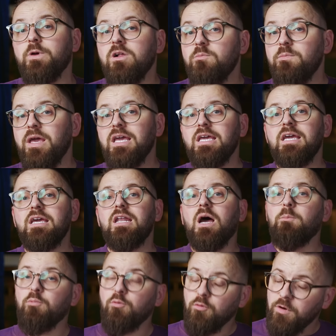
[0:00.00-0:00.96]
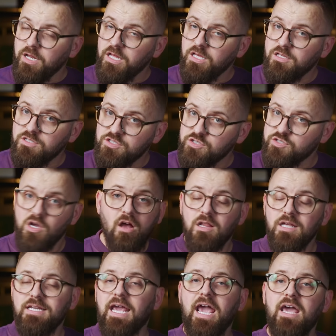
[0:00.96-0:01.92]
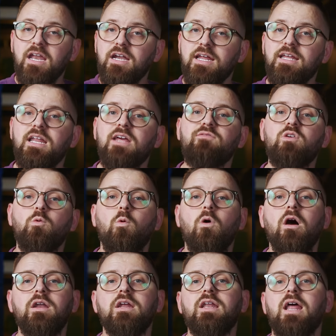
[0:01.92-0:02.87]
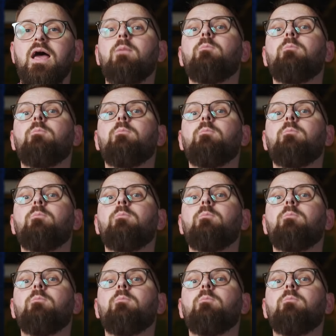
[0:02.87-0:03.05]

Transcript: will make it a pretty solid candidate if you wanted